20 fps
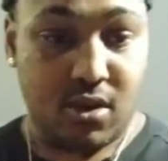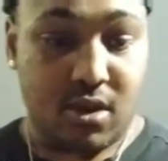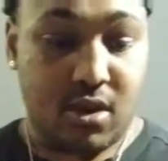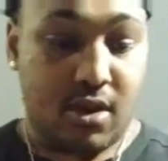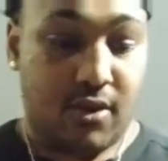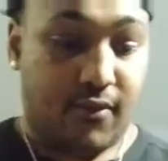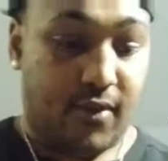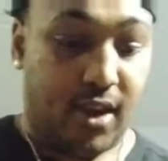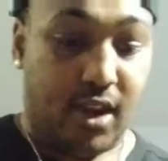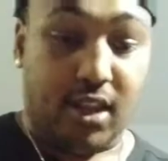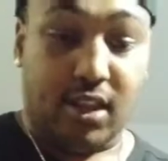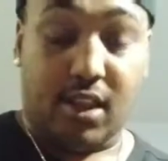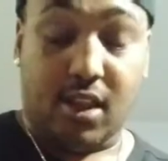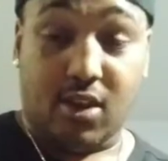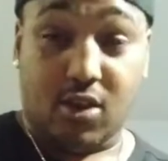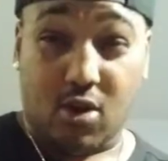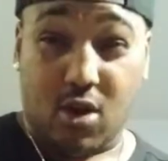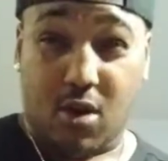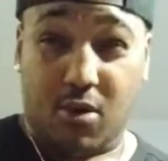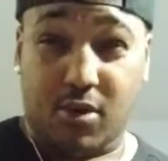If anything,
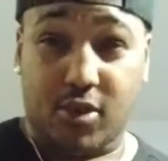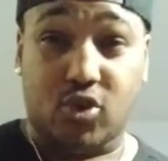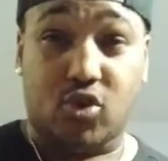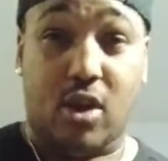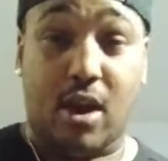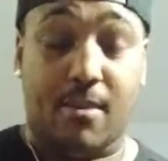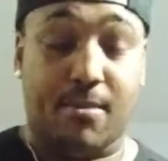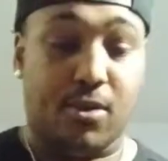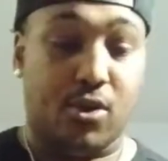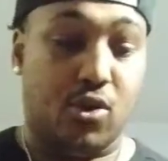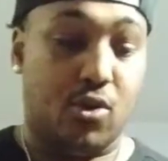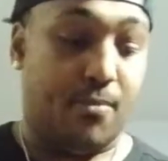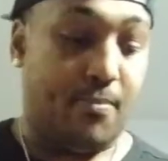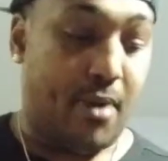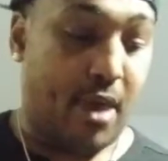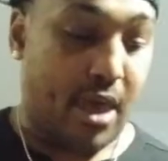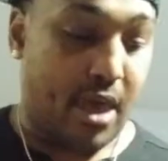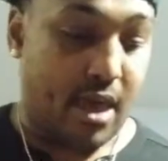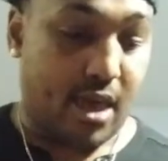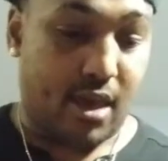you always grab a new
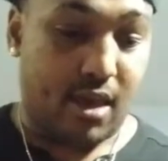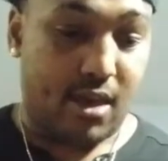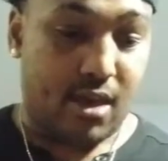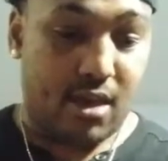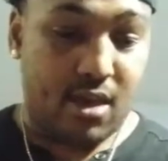pad.